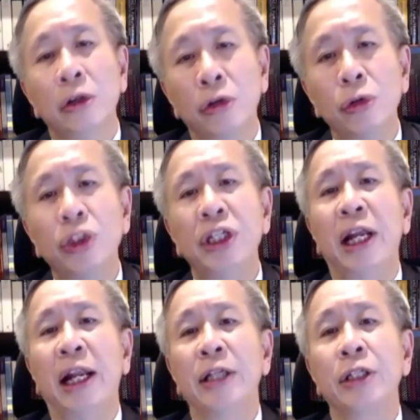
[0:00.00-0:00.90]
Through
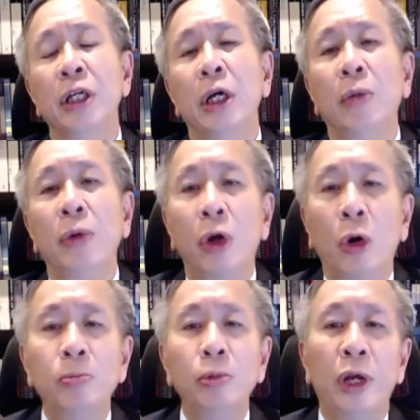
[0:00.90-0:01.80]
CLS, we
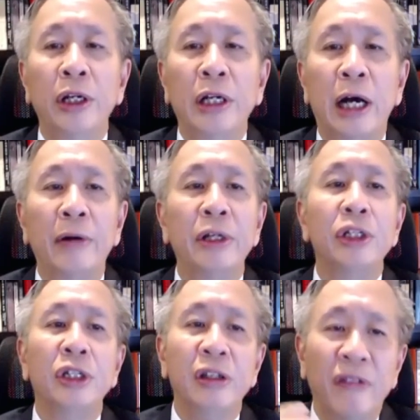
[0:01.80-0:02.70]
hope to
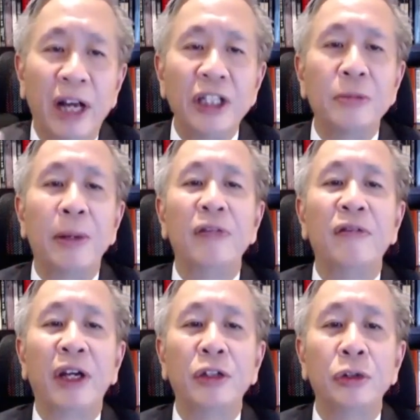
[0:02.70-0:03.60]
encourage device
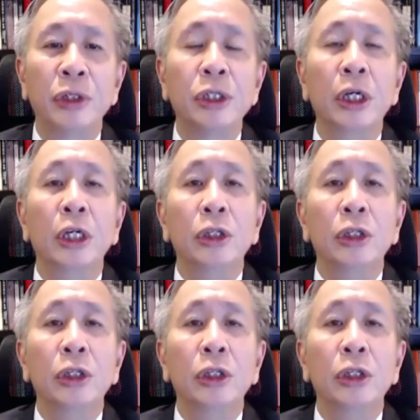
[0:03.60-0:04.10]
manufacturers